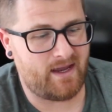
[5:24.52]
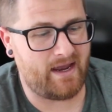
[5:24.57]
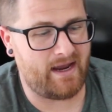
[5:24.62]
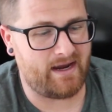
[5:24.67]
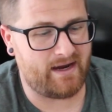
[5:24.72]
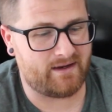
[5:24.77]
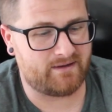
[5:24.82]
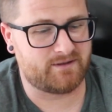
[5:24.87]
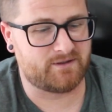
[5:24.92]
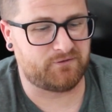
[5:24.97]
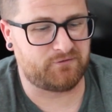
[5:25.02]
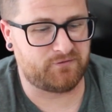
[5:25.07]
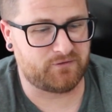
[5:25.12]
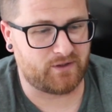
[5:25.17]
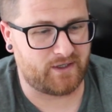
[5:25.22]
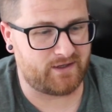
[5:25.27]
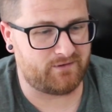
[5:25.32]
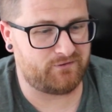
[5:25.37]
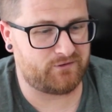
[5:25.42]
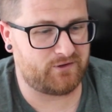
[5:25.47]
and the
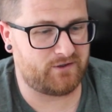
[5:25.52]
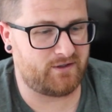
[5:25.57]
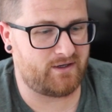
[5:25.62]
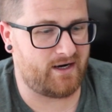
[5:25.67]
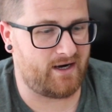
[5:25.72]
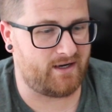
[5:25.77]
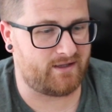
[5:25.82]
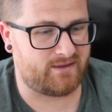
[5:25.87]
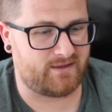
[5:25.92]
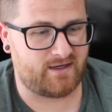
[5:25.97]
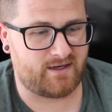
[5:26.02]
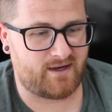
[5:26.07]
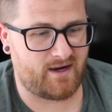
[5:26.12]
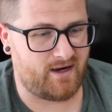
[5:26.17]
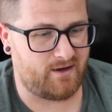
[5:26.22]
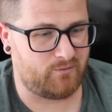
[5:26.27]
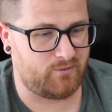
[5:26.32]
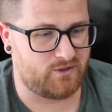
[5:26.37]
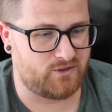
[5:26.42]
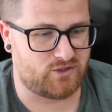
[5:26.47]
flavor, I think
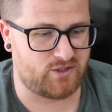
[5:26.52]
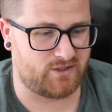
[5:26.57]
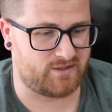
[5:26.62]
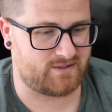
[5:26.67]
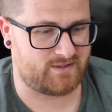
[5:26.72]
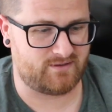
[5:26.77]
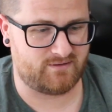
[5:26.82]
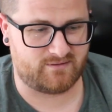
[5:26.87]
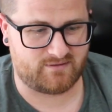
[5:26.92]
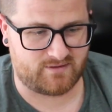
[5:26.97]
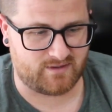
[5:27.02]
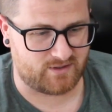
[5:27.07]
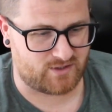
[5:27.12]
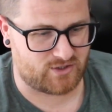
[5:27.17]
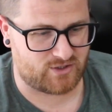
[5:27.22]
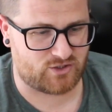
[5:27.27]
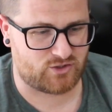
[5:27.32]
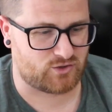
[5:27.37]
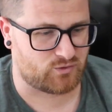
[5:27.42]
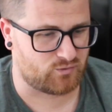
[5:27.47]
I would just
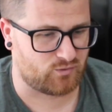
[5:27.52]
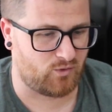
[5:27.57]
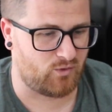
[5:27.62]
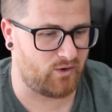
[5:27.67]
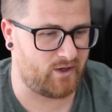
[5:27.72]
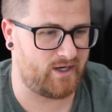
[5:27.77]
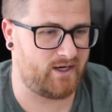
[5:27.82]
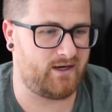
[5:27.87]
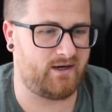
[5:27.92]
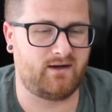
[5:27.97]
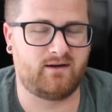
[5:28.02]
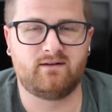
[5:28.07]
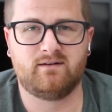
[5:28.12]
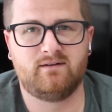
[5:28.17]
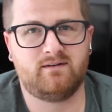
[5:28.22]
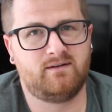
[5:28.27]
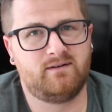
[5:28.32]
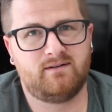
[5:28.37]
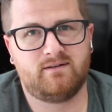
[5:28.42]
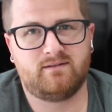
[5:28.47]
destroy
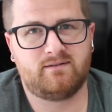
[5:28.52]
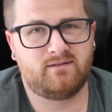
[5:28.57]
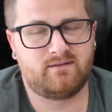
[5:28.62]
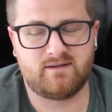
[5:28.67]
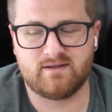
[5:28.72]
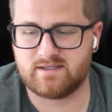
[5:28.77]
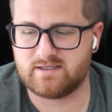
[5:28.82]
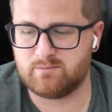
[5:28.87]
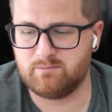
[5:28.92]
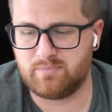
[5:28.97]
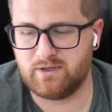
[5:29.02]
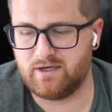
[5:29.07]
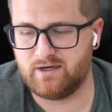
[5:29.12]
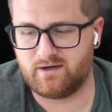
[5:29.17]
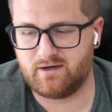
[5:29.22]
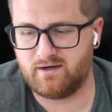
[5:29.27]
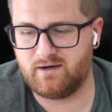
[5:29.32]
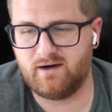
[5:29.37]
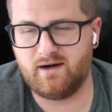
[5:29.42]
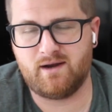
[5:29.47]
this
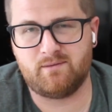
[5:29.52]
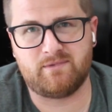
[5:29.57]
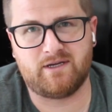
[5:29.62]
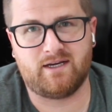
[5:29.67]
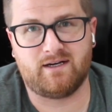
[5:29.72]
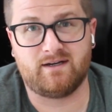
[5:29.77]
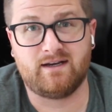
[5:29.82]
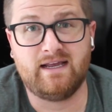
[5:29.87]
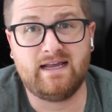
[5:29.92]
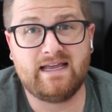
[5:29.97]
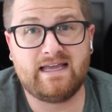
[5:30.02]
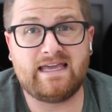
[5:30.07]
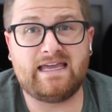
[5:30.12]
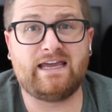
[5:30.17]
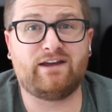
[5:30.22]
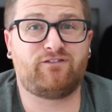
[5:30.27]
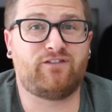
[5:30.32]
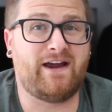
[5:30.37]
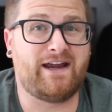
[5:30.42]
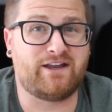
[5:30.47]
beer. I mean,
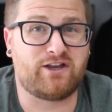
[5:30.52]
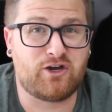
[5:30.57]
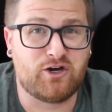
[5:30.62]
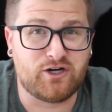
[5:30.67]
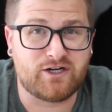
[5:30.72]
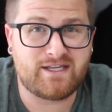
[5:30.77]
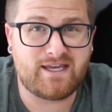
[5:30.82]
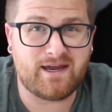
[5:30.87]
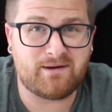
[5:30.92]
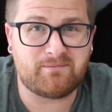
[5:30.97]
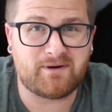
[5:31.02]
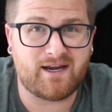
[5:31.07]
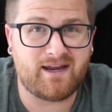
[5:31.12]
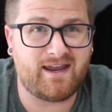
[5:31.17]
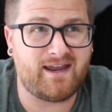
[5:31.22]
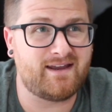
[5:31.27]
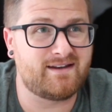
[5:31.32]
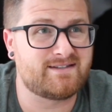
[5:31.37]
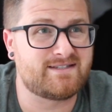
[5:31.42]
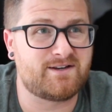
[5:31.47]
if I could get my
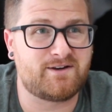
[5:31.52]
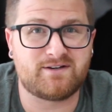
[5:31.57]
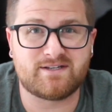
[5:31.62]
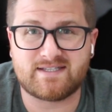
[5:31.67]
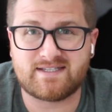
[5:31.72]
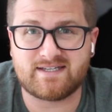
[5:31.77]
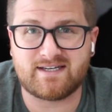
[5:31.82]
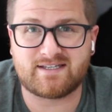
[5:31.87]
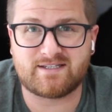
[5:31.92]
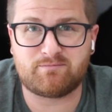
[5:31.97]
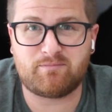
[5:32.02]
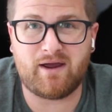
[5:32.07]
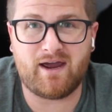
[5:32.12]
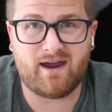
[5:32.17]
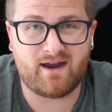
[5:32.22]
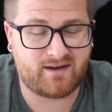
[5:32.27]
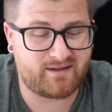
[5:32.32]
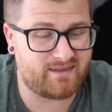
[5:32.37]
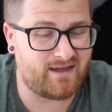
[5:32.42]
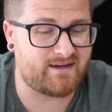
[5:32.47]
hands on a
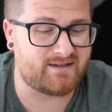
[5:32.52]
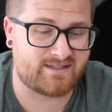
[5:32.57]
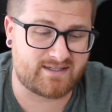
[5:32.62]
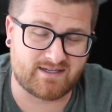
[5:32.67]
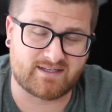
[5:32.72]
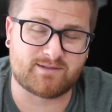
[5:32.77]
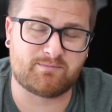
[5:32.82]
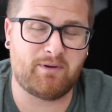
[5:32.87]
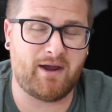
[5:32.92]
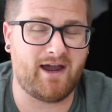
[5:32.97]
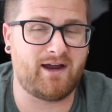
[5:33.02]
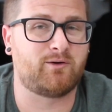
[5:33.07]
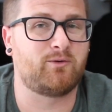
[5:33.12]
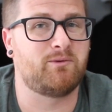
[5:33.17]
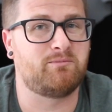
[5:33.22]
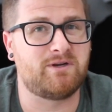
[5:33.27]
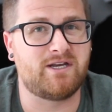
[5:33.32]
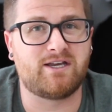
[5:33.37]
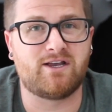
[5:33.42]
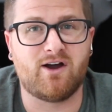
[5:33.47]
6-pack, that 6-pack
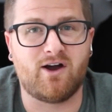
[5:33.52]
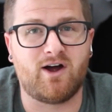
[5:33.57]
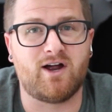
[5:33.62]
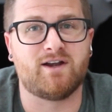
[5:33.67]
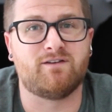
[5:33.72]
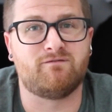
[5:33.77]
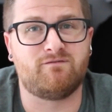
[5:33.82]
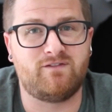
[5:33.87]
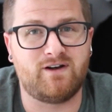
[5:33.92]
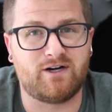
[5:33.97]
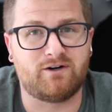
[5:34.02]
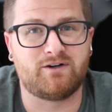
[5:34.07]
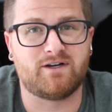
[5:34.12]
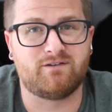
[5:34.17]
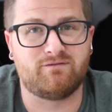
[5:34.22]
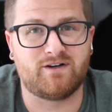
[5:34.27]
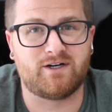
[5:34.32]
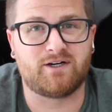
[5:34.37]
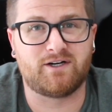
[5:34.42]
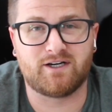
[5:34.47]
would be gone
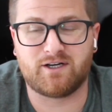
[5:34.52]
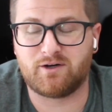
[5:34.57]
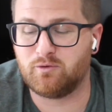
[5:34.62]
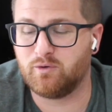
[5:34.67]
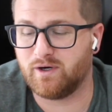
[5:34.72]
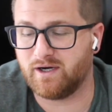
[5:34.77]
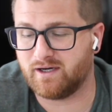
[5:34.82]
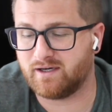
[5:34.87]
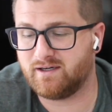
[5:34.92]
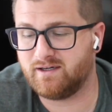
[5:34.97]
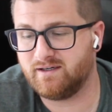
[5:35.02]
very, very quick.